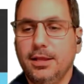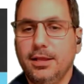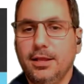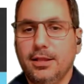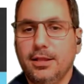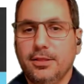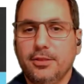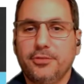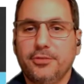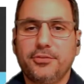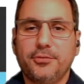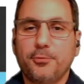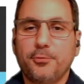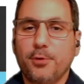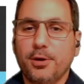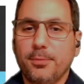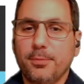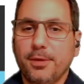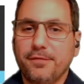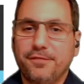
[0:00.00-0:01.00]
This is one
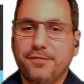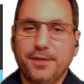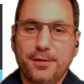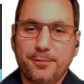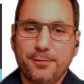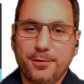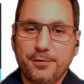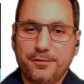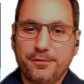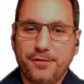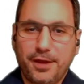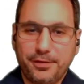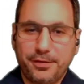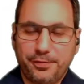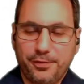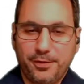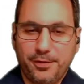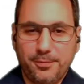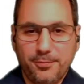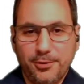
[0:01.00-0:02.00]
of my favorite fat
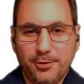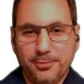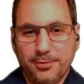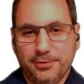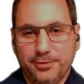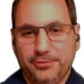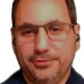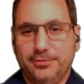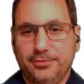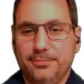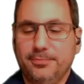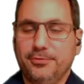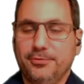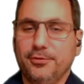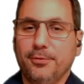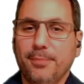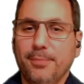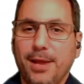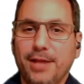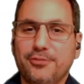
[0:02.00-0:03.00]
thumb moments. So
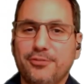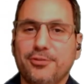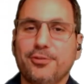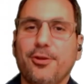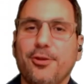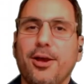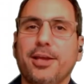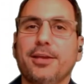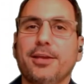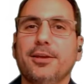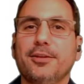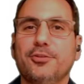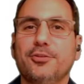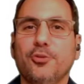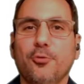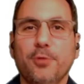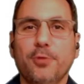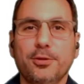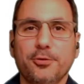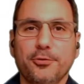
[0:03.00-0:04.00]
imagine logging into a
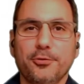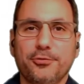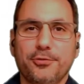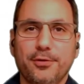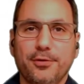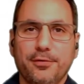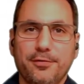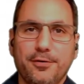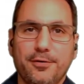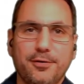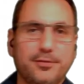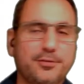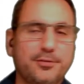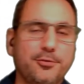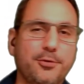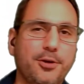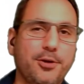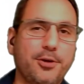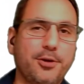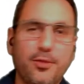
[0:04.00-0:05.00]
Windows server,
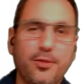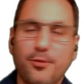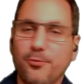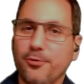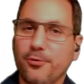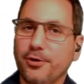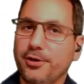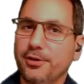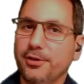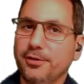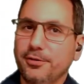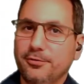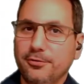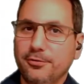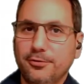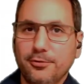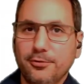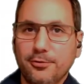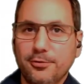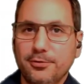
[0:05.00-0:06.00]
doing all the work you need to
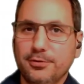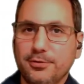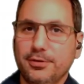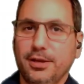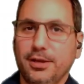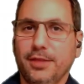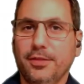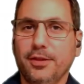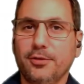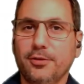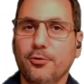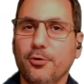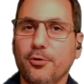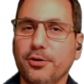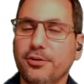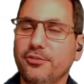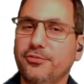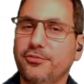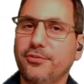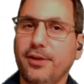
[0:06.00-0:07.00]
do, and then going
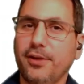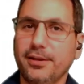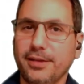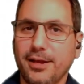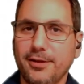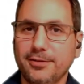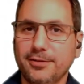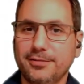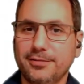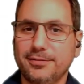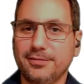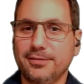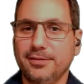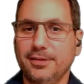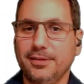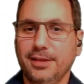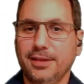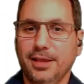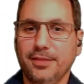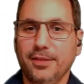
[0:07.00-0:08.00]
to sign out,
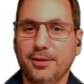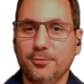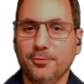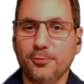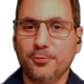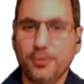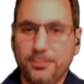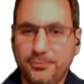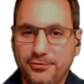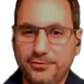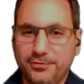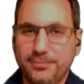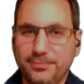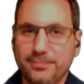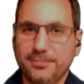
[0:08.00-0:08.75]
and then whoops,